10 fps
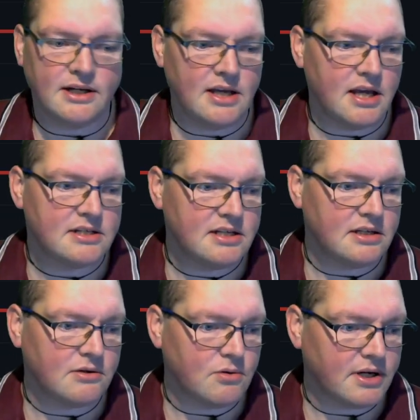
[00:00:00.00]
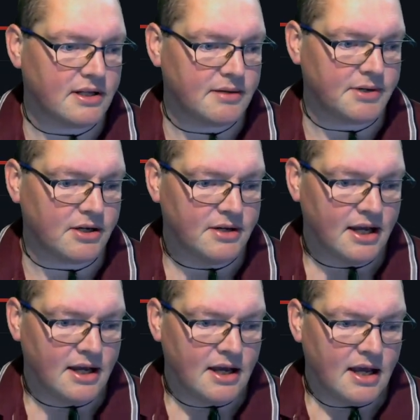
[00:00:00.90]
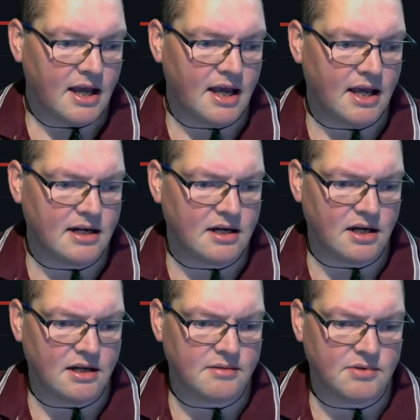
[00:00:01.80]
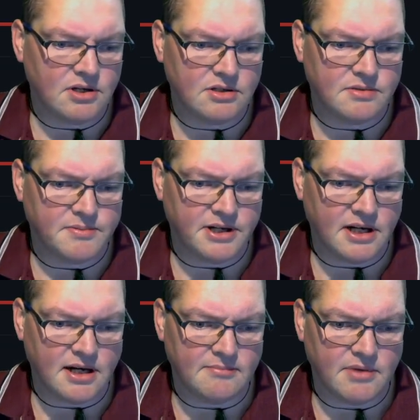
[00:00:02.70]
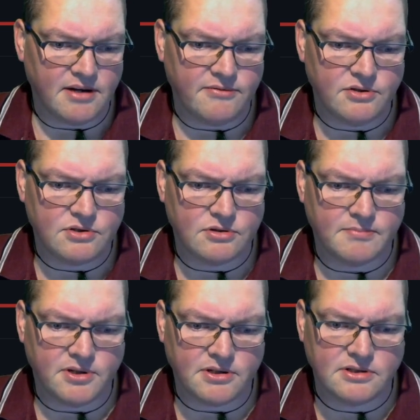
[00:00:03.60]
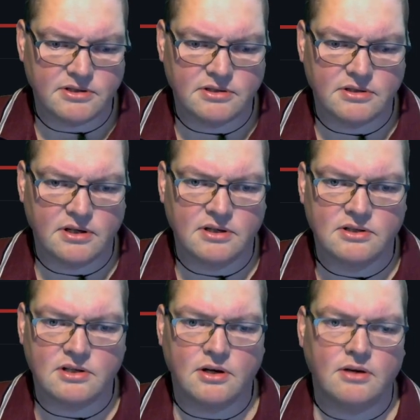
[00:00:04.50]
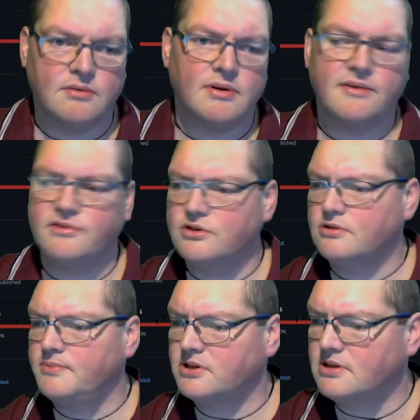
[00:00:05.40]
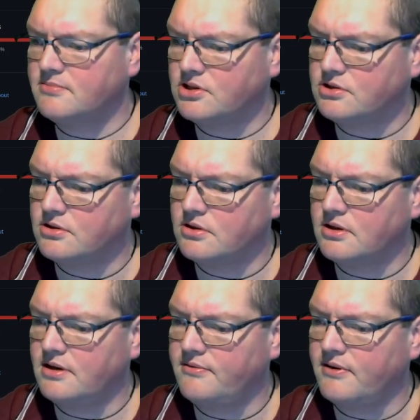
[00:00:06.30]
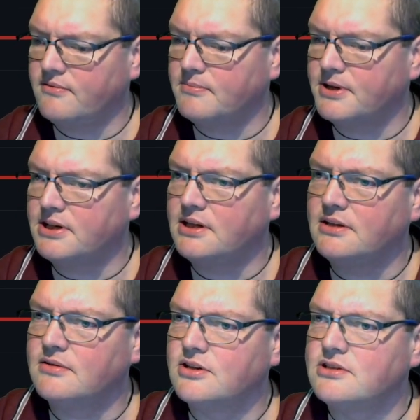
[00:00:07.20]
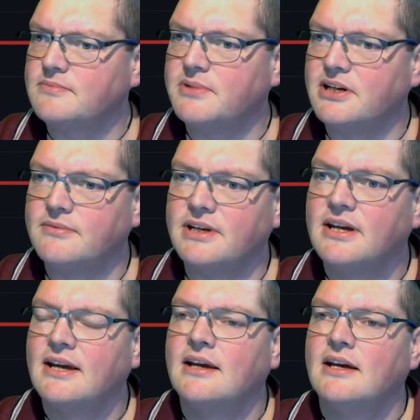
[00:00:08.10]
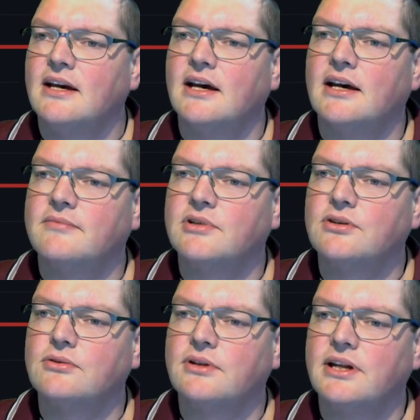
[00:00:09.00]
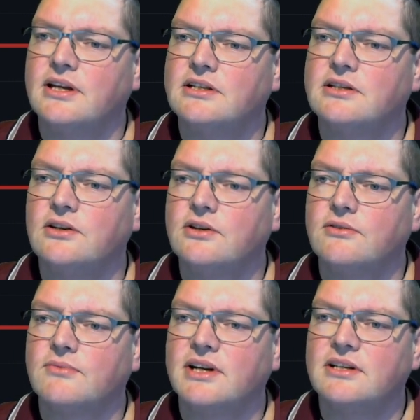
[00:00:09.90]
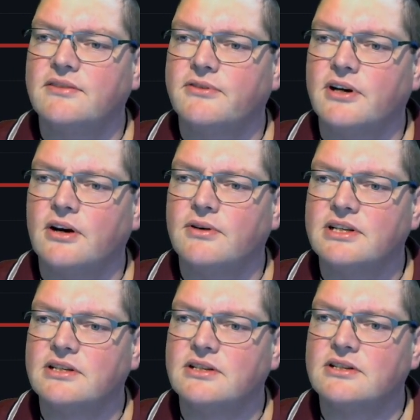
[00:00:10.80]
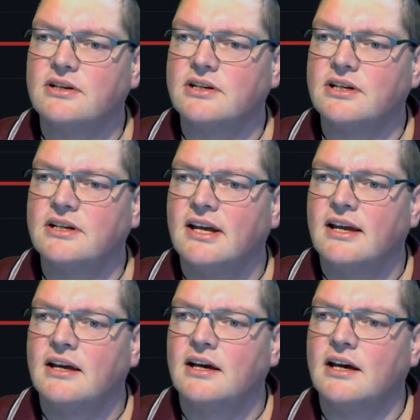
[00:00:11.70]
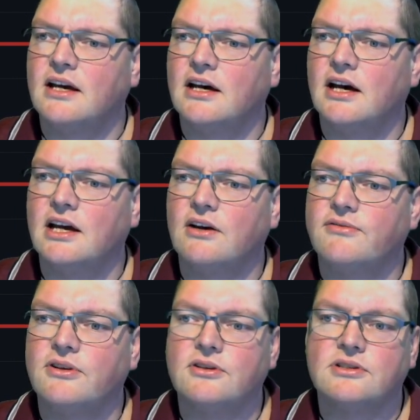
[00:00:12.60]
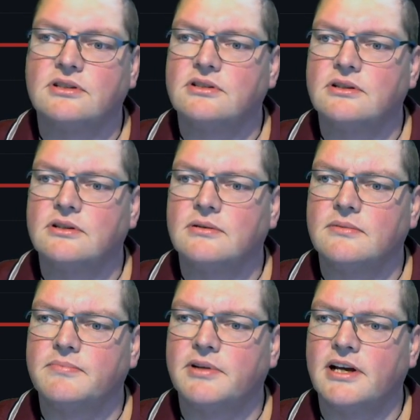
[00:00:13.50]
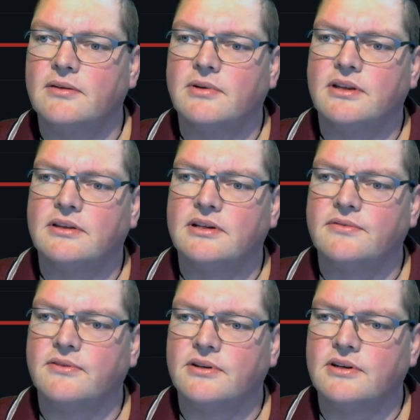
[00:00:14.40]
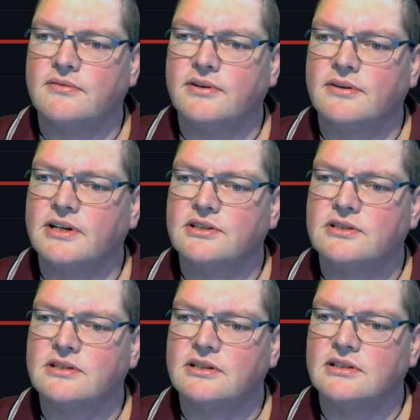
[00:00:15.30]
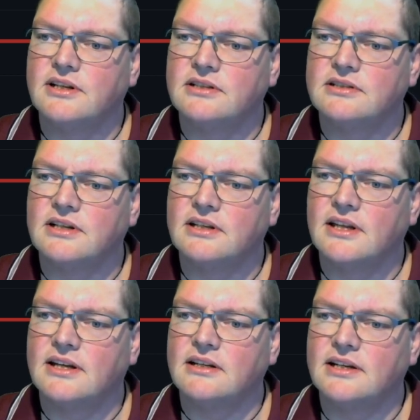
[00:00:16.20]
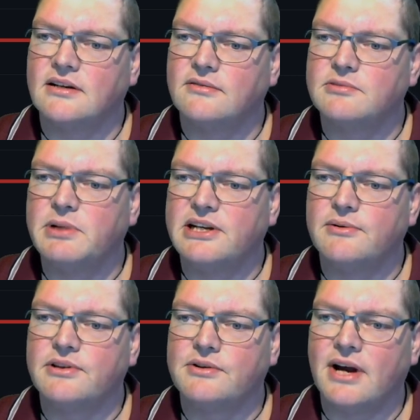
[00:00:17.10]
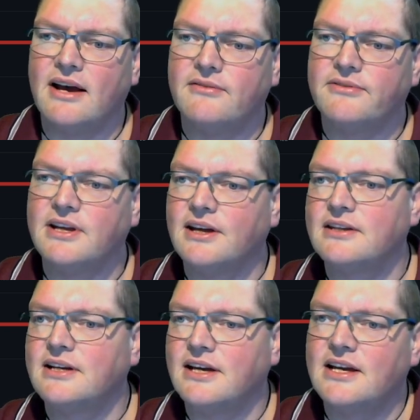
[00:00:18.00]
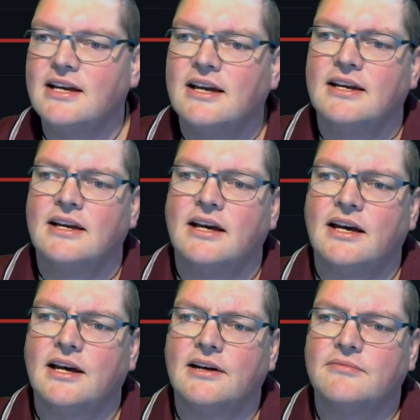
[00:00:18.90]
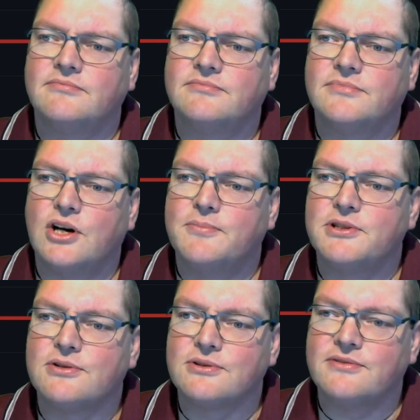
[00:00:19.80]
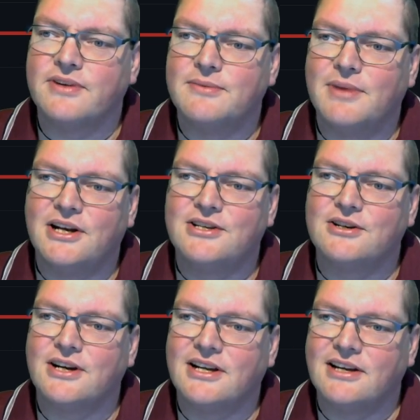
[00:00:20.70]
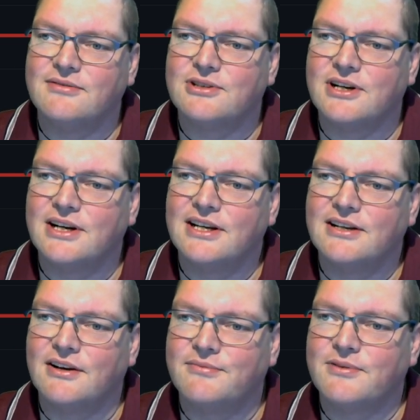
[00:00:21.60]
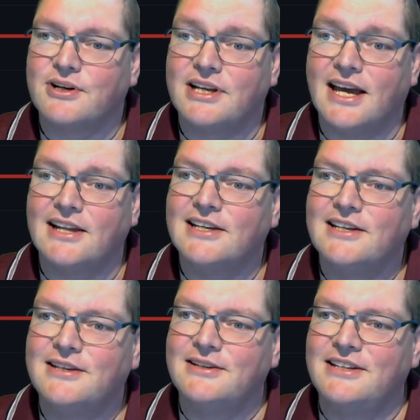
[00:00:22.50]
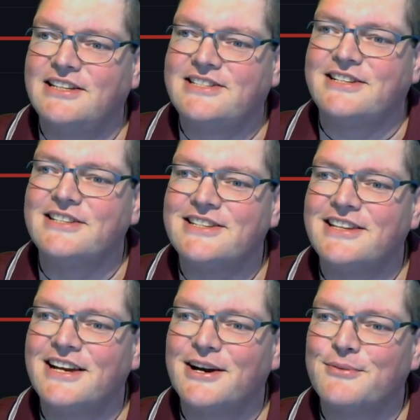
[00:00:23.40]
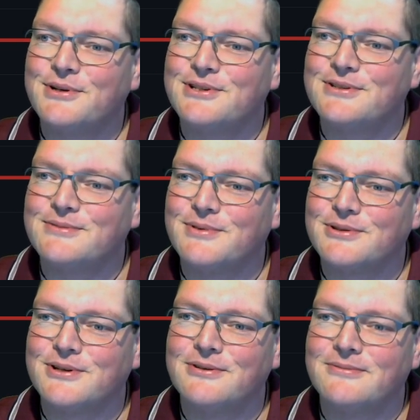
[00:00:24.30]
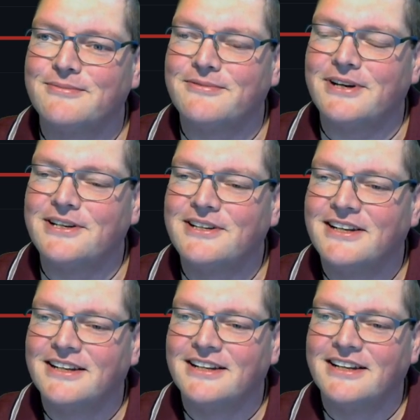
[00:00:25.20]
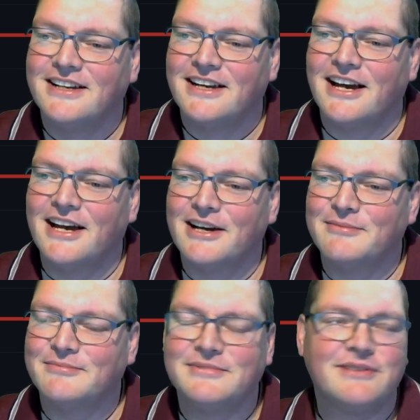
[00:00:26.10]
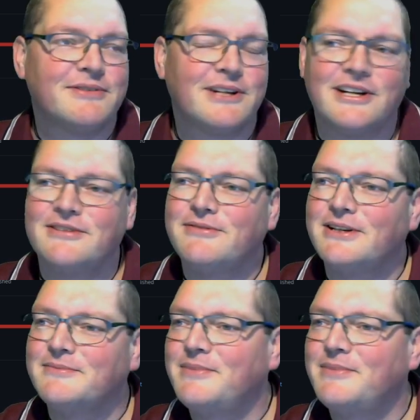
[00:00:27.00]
Yeah, sit in the corner. There we go. And I am going to bring up my VirtualBox. So a VirtualBox, I'm not sure if everybody knows it, but anyway, the cool thing is that you can run different OSs on it. I often use it to play with different configurations and things like that. Like I was playing with Grav the other day. Open source event manager I gave a try. I've got a Kali instance in there, which is also fun. Different kind of fun.